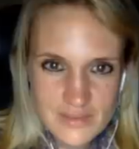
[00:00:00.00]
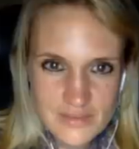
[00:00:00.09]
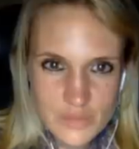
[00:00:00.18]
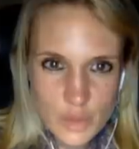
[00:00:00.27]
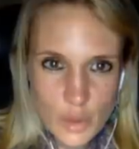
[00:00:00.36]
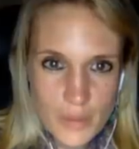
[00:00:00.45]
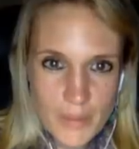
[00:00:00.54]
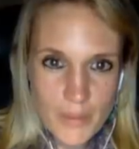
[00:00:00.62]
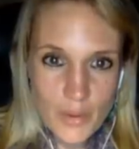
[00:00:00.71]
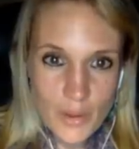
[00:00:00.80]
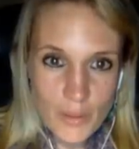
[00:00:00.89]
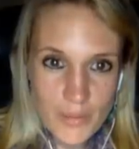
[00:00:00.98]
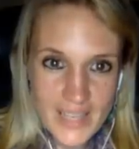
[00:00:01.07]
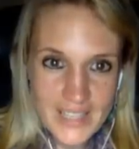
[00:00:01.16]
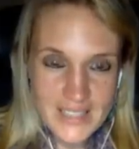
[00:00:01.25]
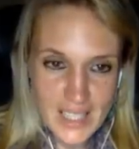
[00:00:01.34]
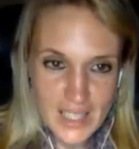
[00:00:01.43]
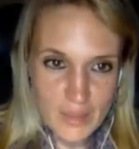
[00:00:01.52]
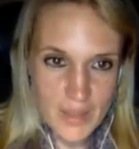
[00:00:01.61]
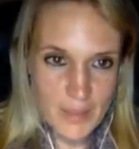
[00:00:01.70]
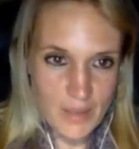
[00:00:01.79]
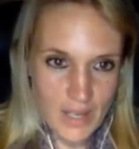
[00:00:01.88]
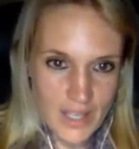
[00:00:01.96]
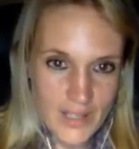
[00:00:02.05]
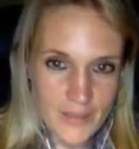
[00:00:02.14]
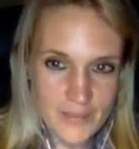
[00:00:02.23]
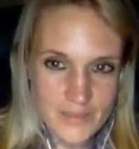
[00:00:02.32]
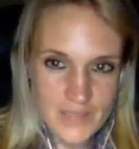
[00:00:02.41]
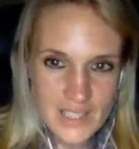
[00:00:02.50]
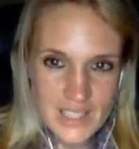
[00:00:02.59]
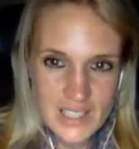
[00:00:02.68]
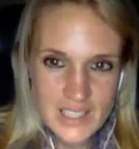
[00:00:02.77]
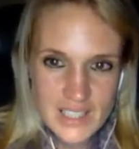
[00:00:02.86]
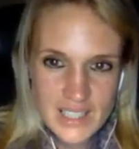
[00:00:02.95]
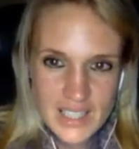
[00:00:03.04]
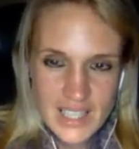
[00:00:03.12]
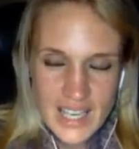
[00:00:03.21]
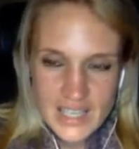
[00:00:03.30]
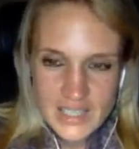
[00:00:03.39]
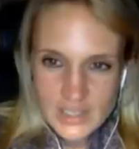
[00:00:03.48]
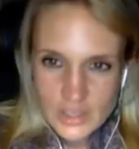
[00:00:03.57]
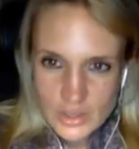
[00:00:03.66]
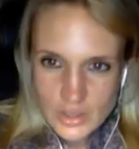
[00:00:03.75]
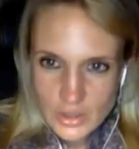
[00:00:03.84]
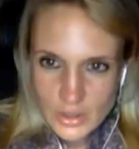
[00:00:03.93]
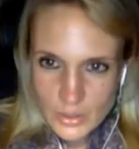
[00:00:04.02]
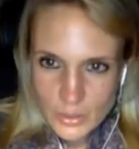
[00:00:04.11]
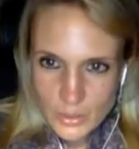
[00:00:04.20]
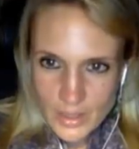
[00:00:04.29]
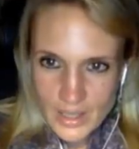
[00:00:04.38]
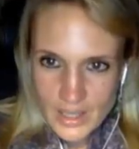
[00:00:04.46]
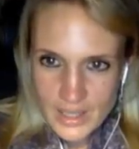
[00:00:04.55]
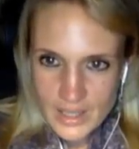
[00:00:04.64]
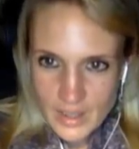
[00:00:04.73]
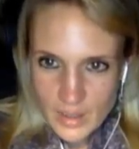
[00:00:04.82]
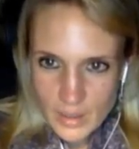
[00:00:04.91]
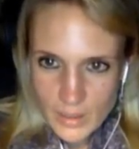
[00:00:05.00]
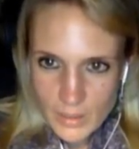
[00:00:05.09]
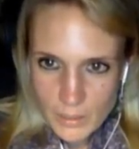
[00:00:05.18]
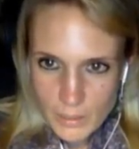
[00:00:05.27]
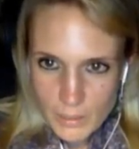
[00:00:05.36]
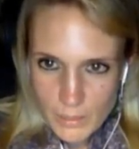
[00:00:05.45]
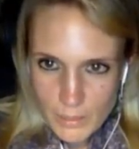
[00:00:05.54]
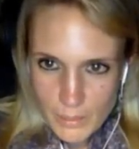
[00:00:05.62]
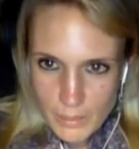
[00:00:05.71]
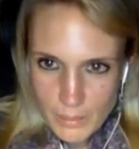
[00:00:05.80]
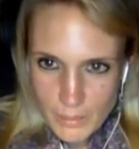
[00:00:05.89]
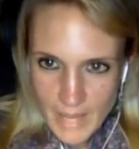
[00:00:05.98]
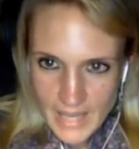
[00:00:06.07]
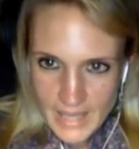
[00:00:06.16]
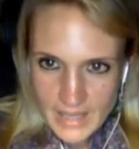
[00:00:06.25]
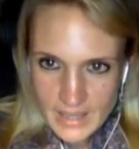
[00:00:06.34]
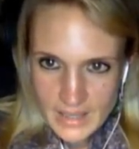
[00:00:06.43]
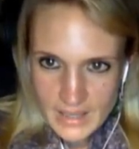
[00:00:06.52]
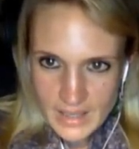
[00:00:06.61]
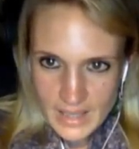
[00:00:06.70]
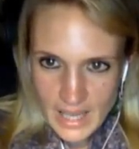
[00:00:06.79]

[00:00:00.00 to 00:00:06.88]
You're a bit more complex than other people, are you? It has to do with mention.